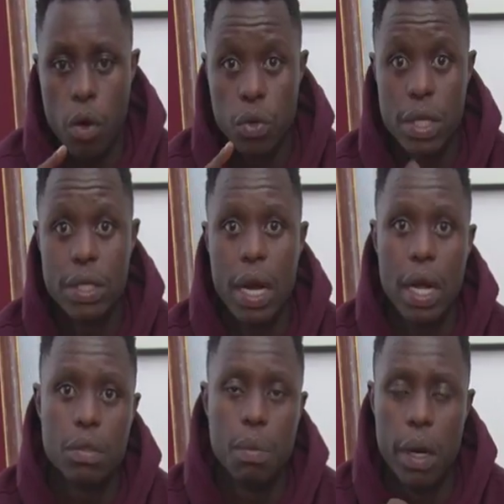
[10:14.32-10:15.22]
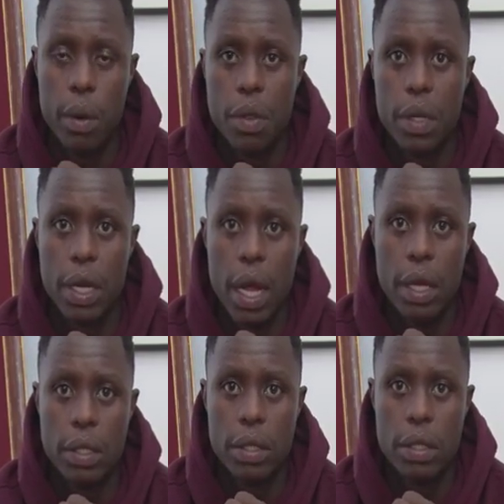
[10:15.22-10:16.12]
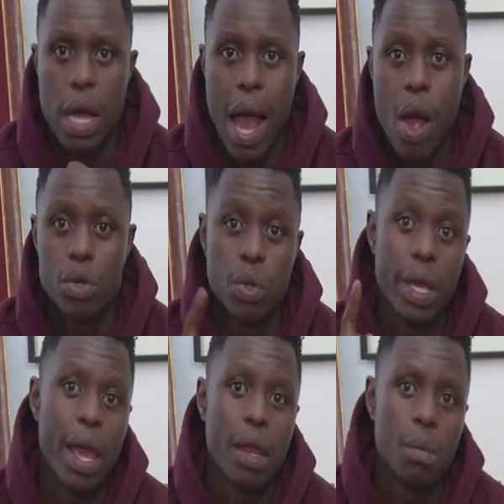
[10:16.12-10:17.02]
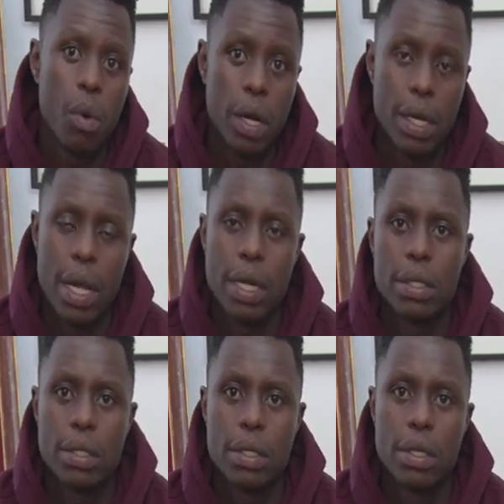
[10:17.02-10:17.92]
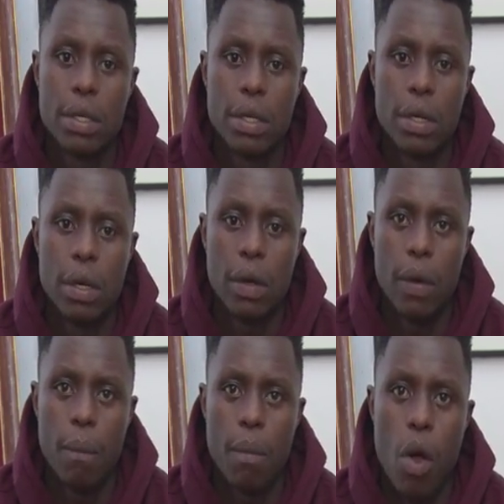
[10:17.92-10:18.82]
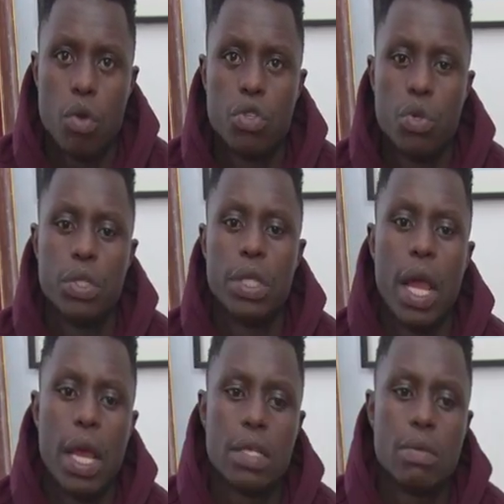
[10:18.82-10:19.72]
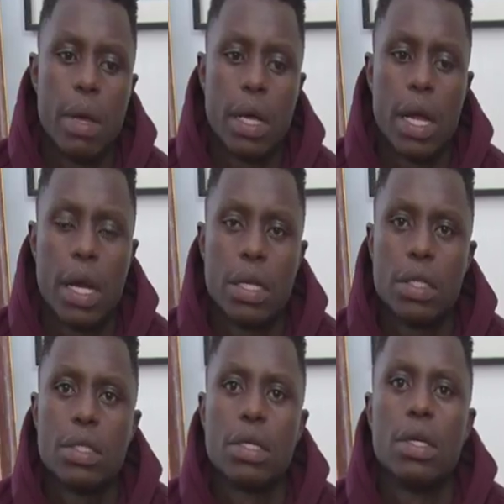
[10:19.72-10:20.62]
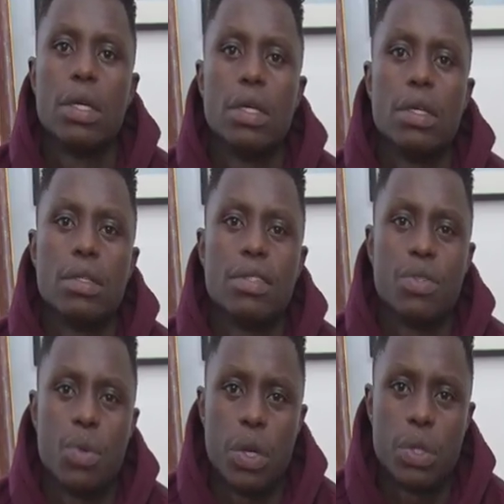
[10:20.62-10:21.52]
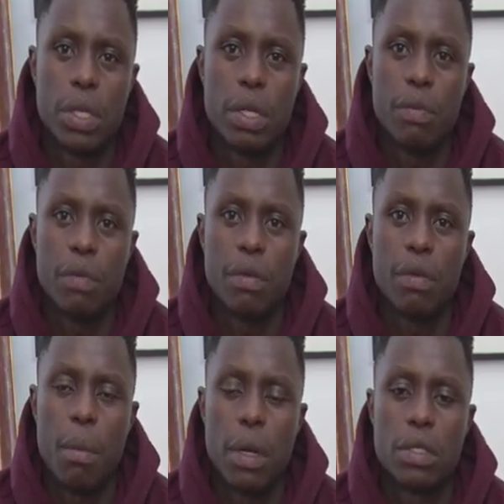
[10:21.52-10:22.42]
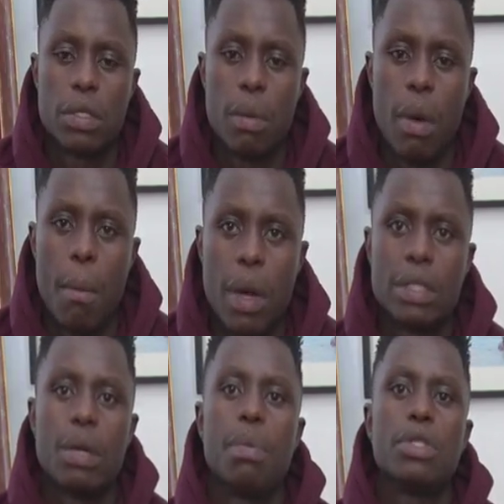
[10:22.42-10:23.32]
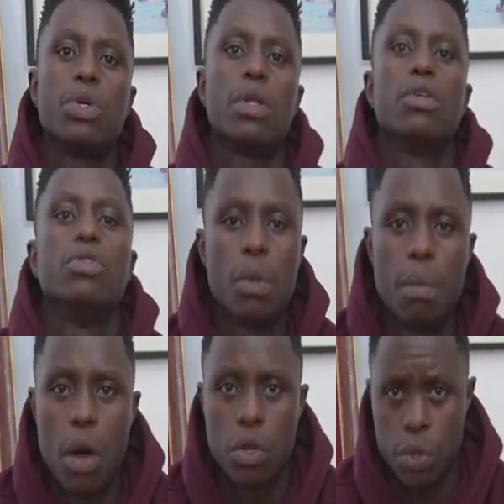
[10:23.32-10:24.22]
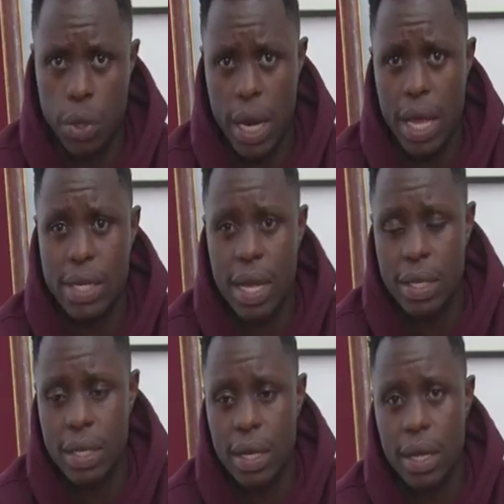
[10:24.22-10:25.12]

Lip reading: interact better with clients, how to gain more clients, how to utilize my current situation if I'm at a particular job, how to utilize that